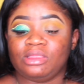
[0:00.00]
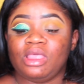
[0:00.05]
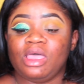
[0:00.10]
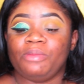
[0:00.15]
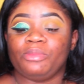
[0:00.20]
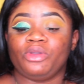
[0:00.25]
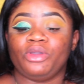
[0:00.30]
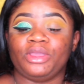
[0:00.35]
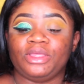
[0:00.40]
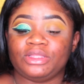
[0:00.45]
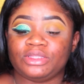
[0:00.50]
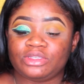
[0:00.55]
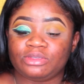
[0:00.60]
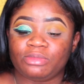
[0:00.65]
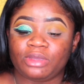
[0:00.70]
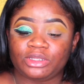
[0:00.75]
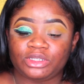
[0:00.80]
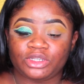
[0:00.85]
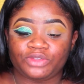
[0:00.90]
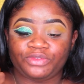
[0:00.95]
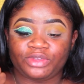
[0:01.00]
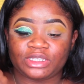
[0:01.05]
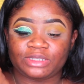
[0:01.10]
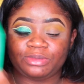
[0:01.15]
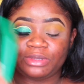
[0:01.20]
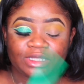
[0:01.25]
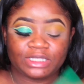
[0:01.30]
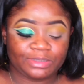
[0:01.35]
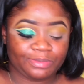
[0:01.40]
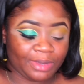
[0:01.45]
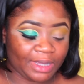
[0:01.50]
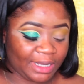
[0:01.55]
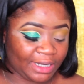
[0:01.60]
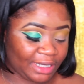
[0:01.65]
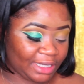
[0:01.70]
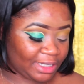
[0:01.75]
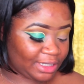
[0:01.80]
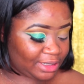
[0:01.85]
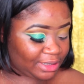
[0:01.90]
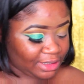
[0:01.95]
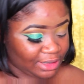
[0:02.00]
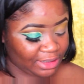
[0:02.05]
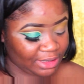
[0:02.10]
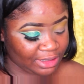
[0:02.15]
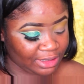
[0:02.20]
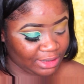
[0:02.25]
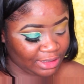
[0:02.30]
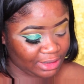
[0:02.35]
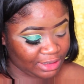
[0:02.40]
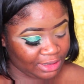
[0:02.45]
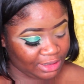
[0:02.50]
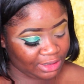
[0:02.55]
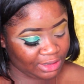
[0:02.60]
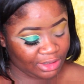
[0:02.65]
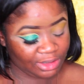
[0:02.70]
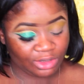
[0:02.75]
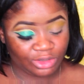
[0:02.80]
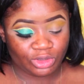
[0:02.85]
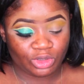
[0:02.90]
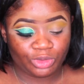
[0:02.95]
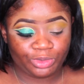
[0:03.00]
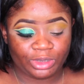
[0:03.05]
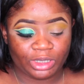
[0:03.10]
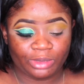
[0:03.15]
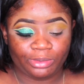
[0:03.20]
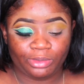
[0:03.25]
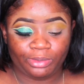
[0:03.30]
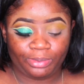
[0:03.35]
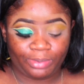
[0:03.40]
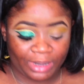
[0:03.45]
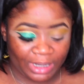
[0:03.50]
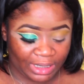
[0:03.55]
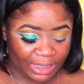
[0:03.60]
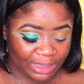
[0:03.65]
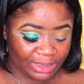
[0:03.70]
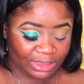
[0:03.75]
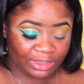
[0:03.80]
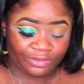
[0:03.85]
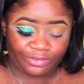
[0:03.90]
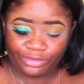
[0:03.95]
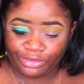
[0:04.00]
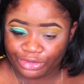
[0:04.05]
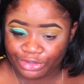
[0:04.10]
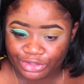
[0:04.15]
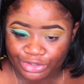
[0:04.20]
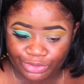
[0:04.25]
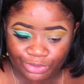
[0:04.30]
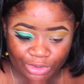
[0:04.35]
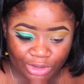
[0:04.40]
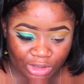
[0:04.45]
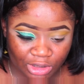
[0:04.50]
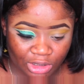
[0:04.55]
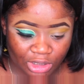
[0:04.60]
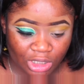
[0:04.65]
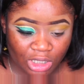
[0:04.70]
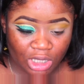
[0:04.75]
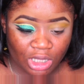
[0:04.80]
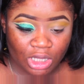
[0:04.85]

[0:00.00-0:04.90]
Now I'm going to my Juvia's Place palette, the Nubia palette, the first one.